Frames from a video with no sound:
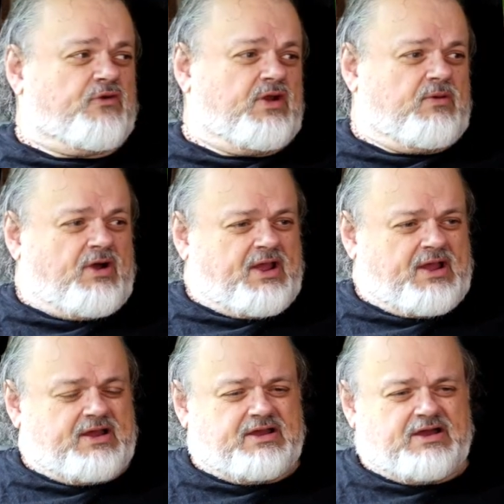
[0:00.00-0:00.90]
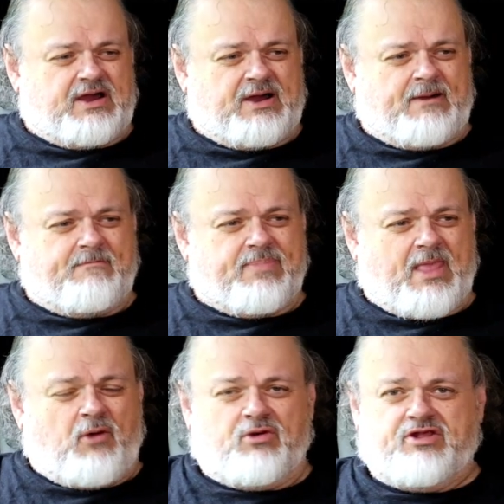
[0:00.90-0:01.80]
So anyway,
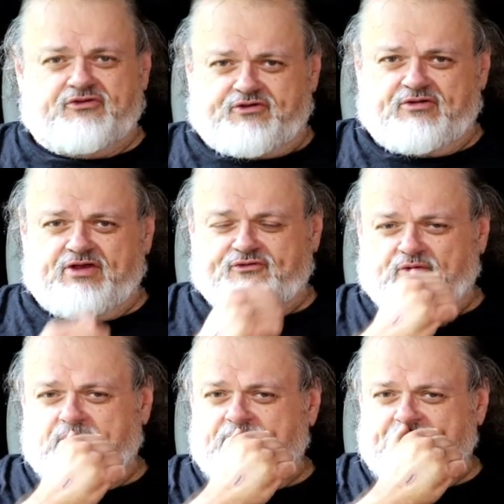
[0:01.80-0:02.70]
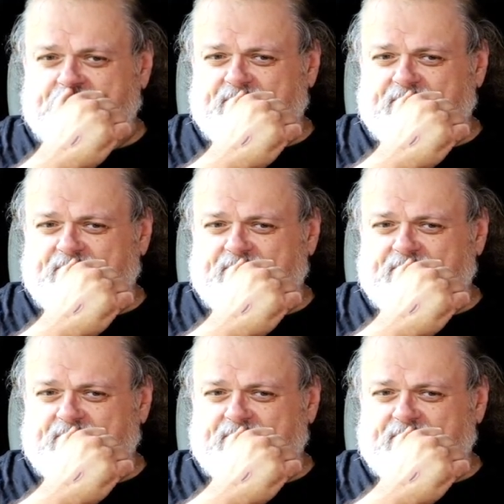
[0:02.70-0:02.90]
I wanted to share that story with you.